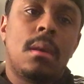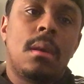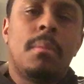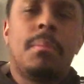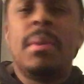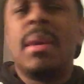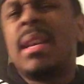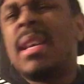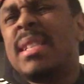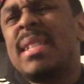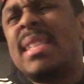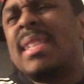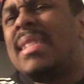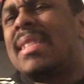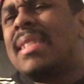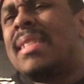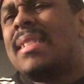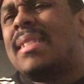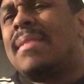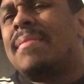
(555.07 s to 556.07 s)

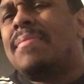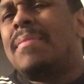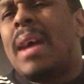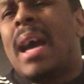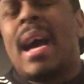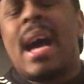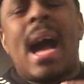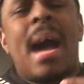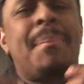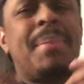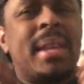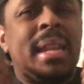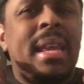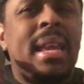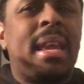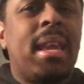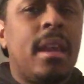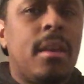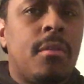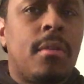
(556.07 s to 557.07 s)
Because I've been
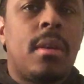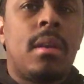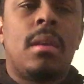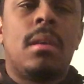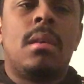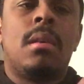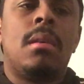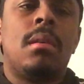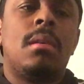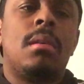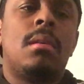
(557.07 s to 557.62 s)
hearing,